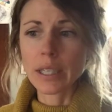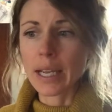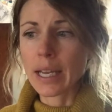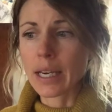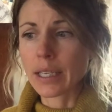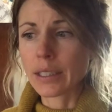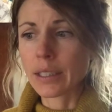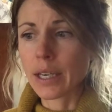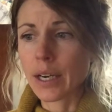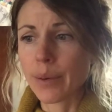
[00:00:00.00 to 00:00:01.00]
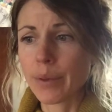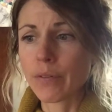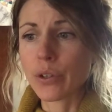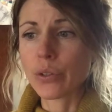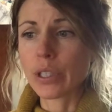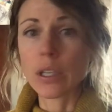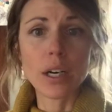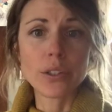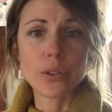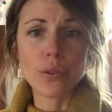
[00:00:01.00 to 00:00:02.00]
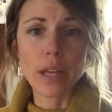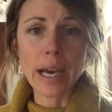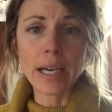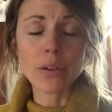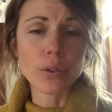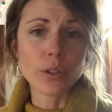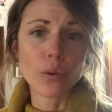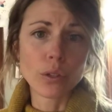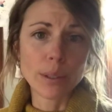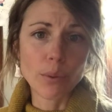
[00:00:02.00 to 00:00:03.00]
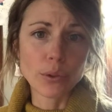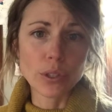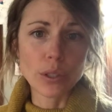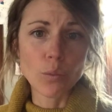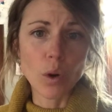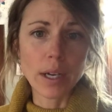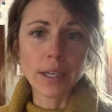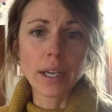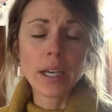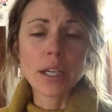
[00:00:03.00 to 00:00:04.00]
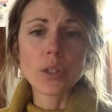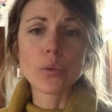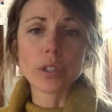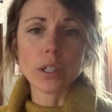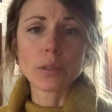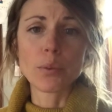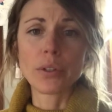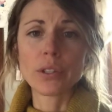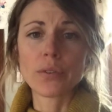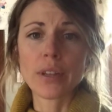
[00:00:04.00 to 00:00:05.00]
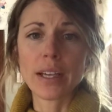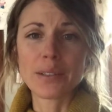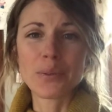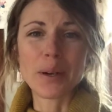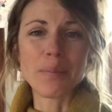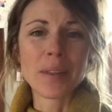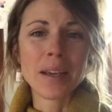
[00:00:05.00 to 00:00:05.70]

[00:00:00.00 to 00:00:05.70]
And if you did not do that, or you only posted 1, you were docked points for that as well.